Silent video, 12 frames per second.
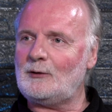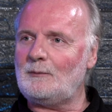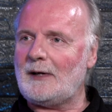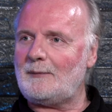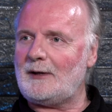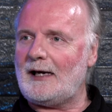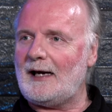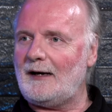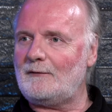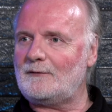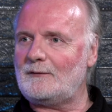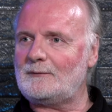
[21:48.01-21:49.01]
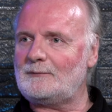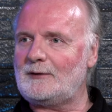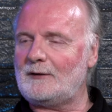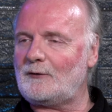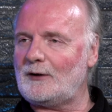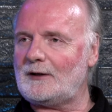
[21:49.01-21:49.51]
maybe have
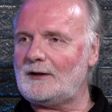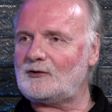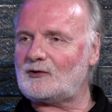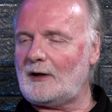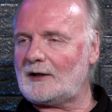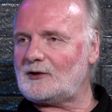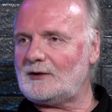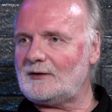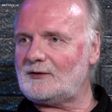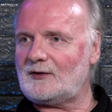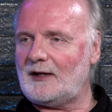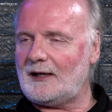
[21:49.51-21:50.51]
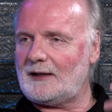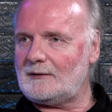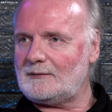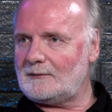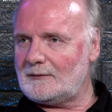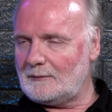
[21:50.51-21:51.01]
different instructions
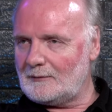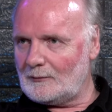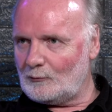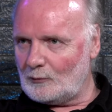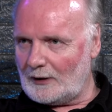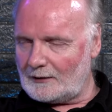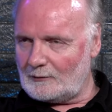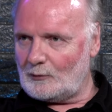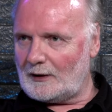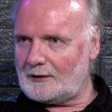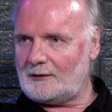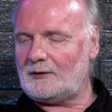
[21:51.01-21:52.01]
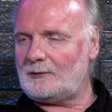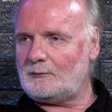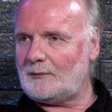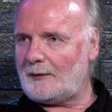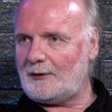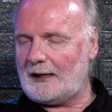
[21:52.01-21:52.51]
than what you
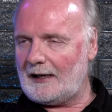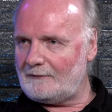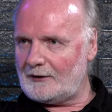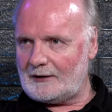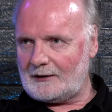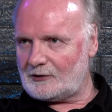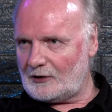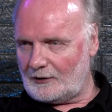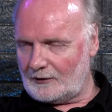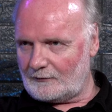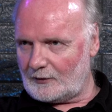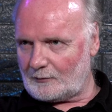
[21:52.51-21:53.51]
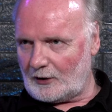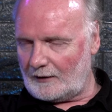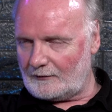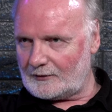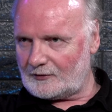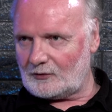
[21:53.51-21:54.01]
maybe have in the interior of the
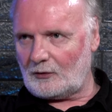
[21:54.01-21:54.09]
province